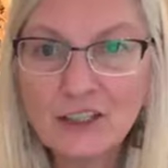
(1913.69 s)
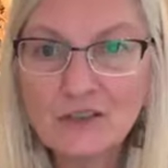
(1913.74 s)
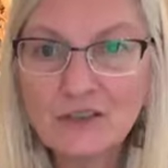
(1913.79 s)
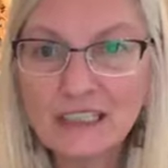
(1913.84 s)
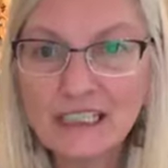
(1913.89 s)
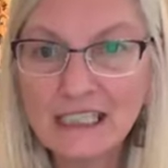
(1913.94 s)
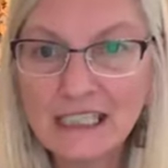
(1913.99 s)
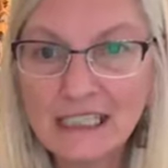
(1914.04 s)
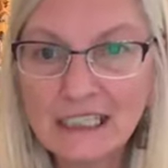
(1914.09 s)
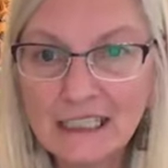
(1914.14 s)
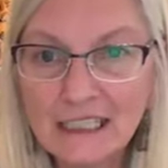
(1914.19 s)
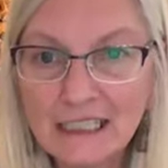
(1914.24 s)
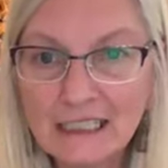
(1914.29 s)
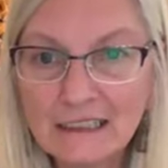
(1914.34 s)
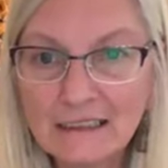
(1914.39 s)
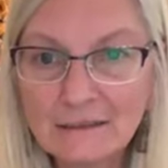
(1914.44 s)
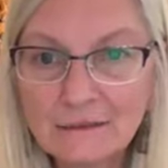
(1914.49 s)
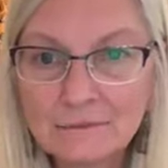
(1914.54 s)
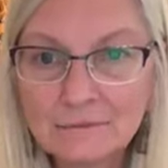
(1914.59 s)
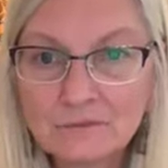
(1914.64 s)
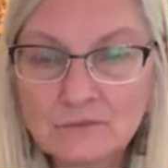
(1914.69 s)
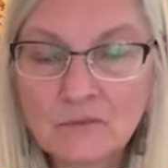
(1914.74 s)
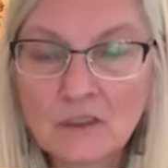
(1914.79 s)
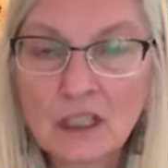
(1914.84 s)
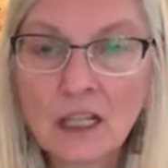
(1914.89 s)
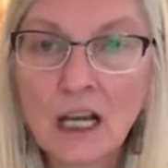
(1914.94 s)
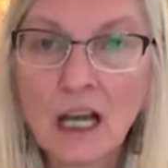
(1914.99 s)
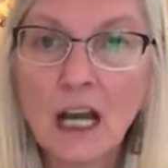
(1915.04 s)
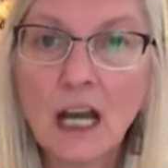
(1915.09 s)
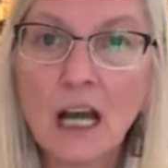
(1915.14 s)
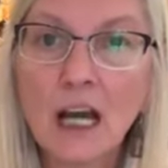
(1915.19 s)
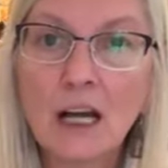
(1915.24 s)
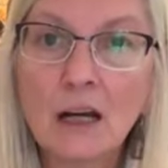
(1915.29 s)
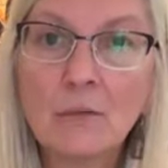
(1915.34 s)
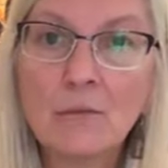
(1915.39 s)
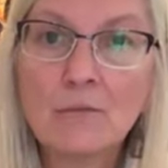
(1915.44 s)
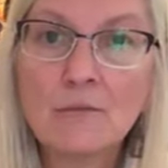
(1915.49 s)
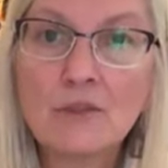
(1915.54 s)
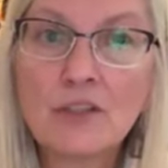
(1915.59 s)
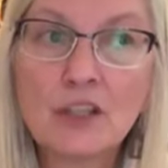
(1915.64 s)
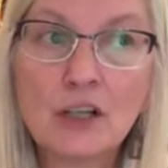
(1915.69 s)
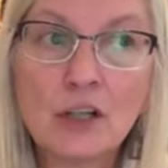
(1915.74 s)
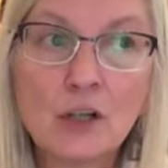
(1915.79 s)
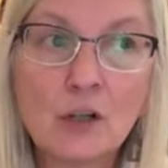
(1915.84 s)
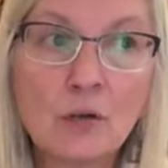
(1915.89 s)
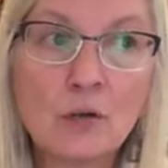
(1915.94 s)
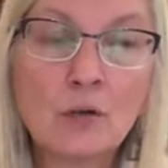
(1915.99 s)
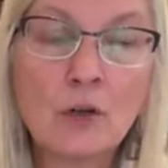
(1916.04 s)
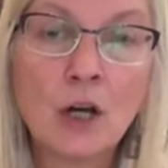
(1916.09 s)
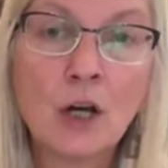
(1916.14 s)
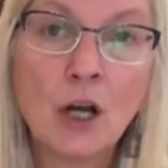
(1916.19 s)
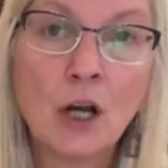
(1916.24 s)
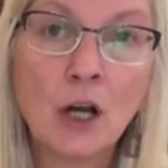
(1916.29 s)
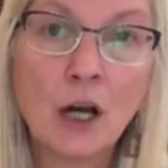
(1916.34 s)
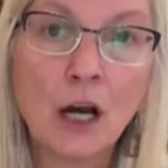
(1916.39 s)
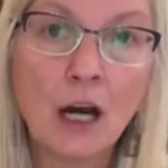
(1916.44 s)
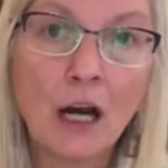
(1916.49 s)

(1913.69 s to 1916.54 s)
Thank you, Tina. So